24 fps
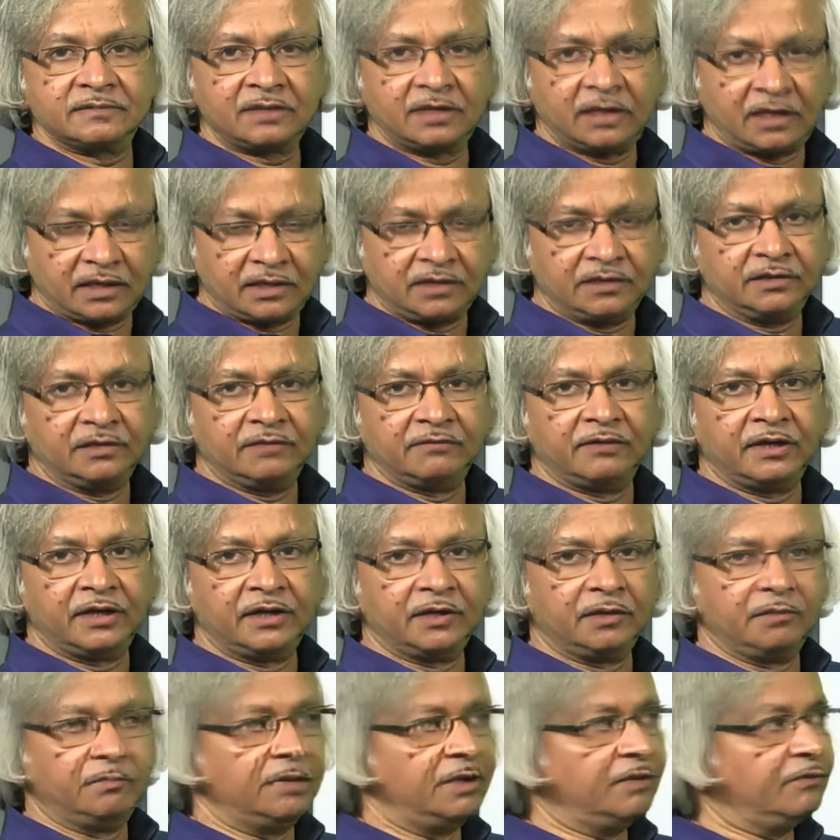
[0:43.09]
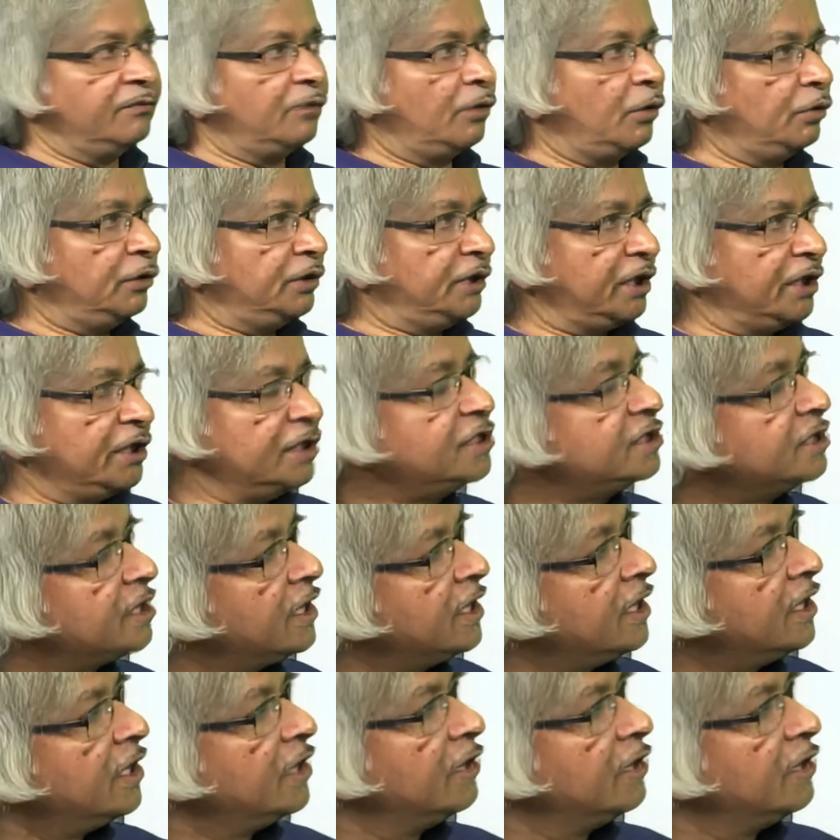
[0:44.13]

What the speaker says: current divided by voltage,